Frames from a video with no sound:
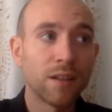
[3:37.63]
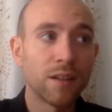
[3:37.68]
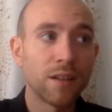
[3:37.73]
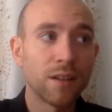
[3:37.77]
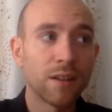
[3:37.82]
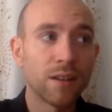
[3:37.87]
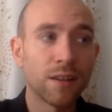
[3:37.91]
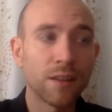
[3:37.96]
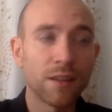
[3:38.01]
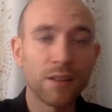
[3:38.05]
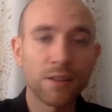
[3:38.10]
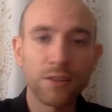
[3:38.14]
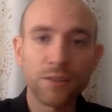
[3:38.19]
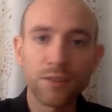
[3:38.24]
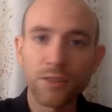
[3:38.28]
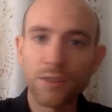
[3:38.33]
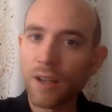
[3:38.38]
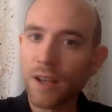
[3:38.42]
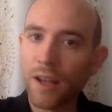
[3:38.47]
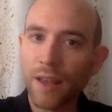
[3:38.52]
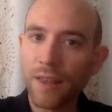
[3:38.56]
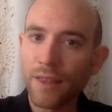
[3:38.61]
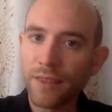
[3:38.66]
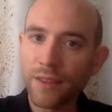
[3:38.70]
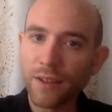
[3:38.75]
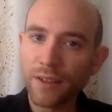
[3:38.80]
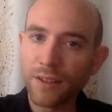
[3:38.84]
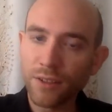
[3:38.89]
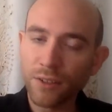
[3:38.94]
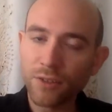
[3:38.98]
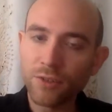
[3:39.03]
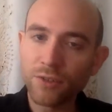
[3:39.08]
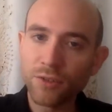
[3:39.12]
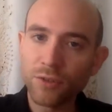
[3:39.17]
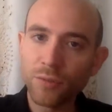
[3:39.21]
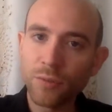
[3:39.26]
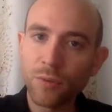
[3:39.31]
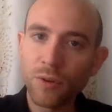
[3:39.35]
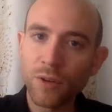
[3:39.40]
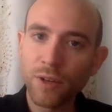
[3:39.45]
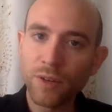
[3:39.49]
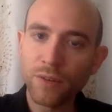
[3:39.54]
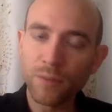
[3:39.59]
then there's no
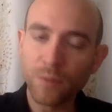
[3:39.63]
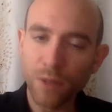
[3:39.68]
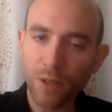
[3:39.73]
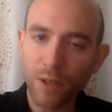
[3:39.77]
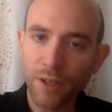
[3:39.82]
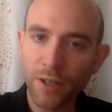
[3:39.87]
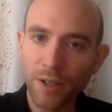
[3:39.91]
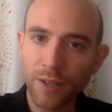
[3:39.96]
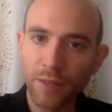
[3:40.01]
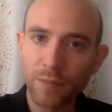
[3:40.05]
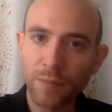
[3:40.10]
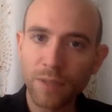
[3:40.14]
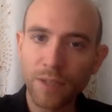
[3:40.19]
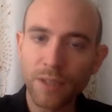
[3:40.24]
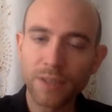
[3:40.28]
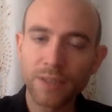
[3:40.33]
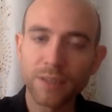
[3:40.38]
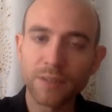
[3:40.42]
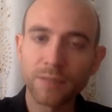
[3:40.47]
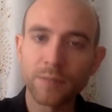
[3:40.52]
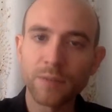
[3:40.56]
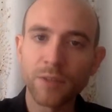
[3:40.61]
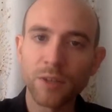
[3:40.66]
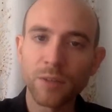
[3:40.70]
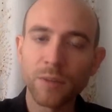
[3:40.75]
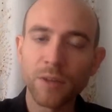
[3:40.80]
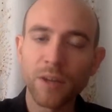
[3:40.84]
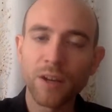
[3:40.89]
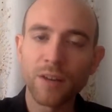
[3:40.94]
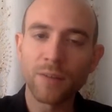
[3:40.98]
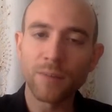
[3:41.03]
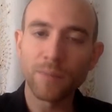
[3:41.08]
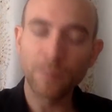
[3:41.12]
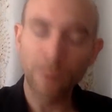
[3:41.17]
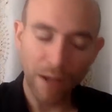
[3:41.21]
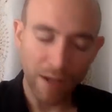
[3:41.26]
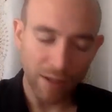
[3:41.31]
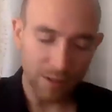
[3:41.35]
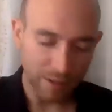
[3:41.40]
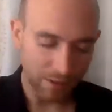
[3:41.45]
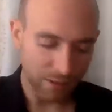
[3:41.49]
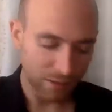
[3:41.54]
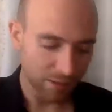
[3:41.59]
point in working because I'm going to be off
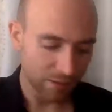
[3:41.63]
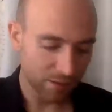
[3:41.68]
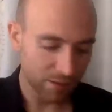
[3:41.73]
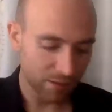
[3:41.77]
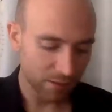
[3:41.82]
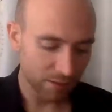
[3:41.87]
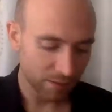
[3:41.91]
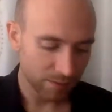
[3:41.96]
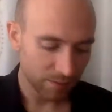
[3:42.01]
balance,